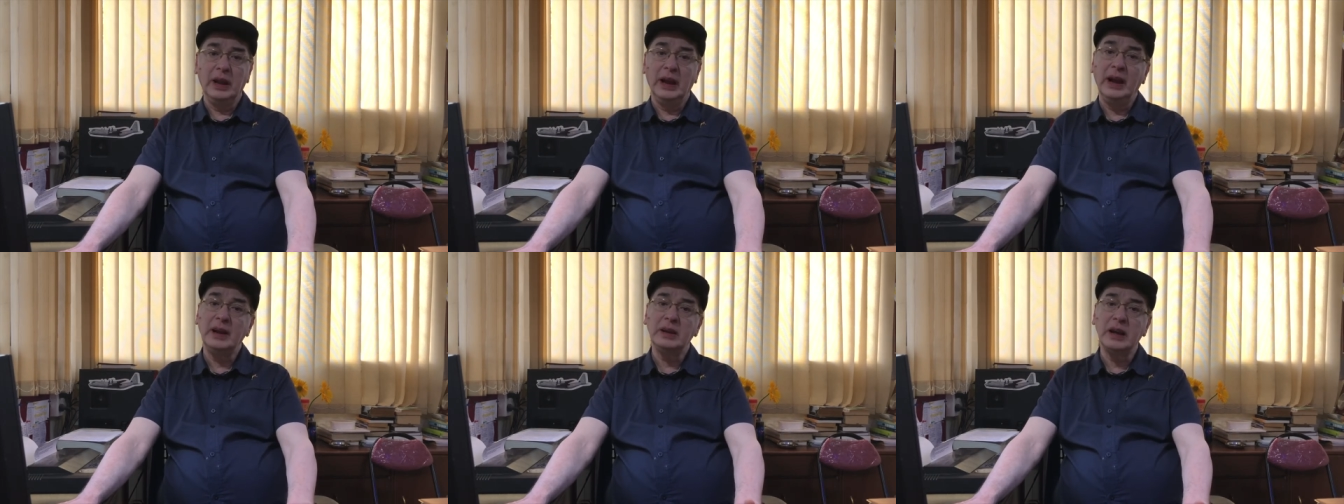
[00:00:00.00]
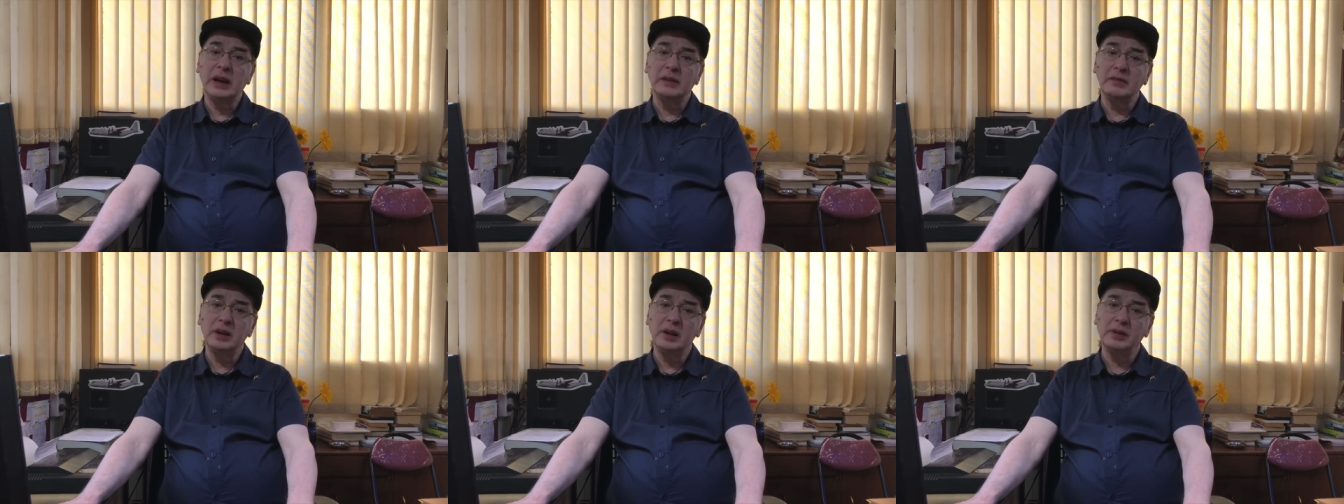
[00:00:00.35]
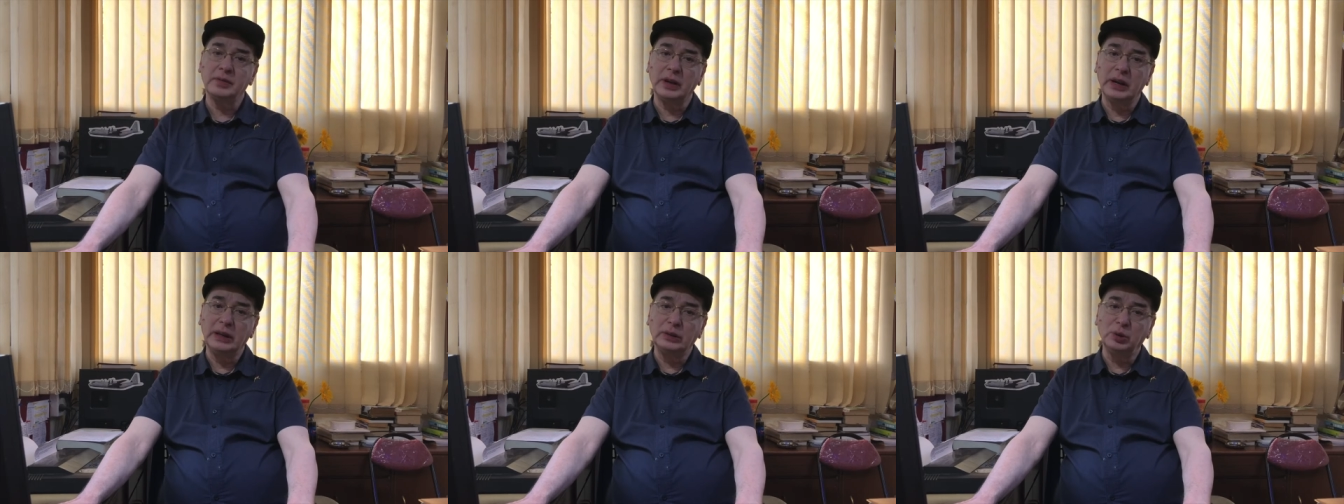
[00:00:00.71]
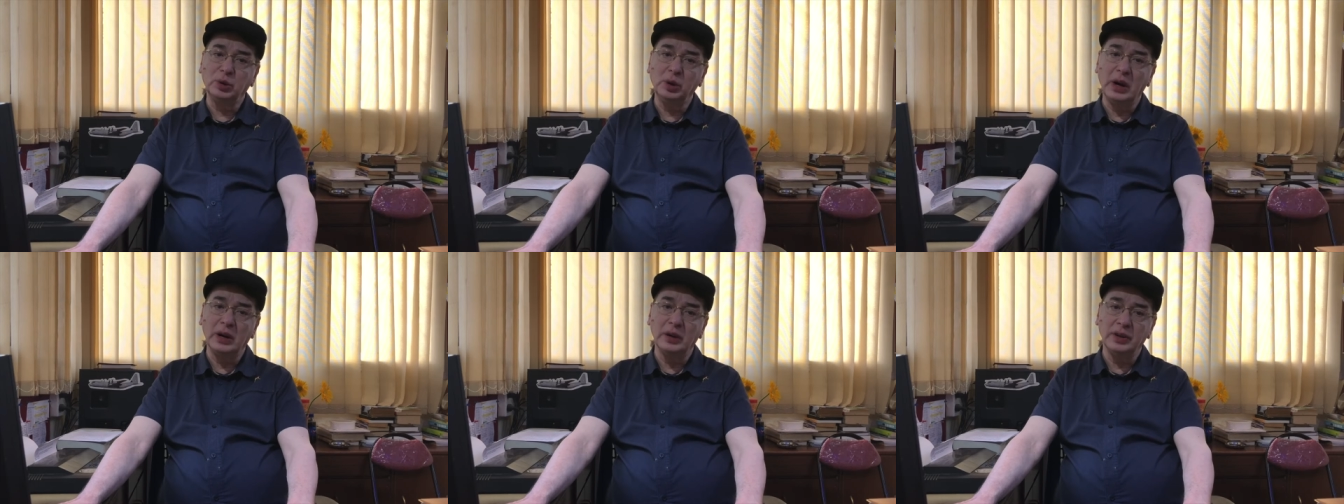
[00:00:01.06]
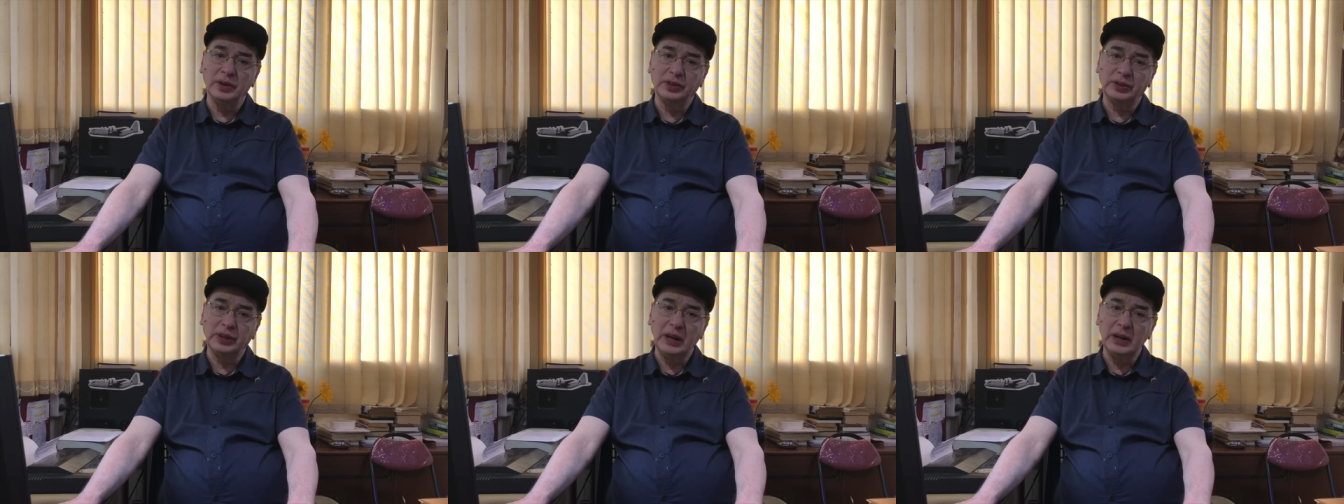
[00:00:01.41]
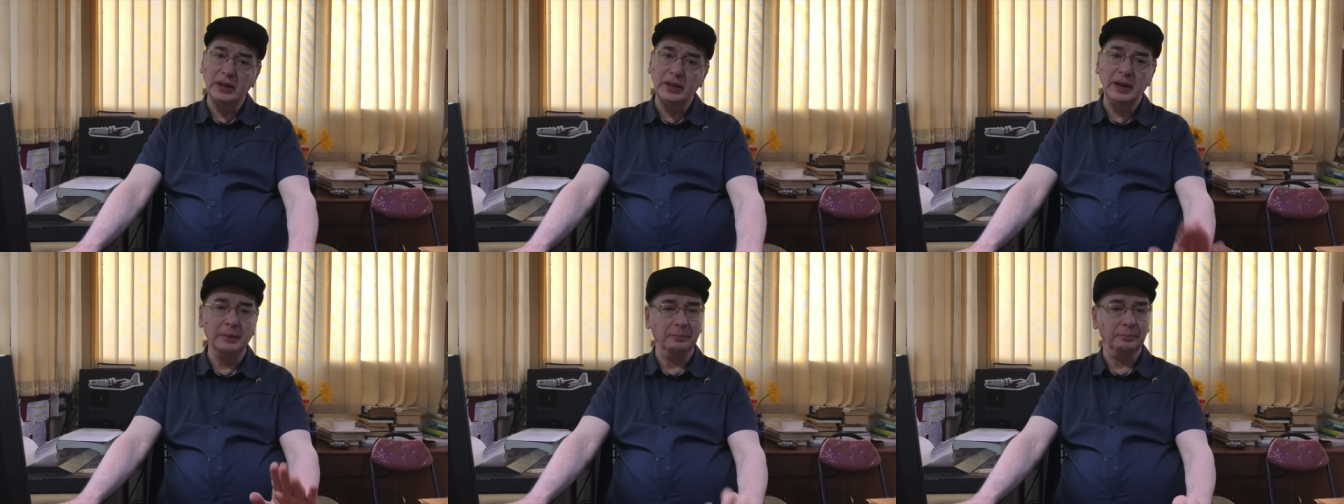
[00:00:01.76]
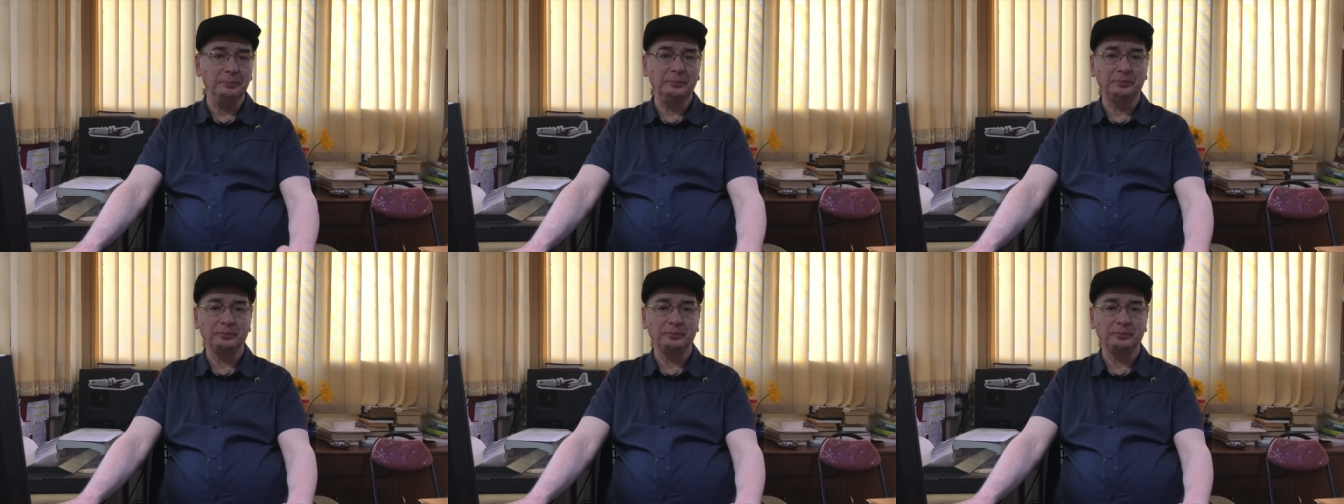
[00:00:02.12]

and I will try to understand him.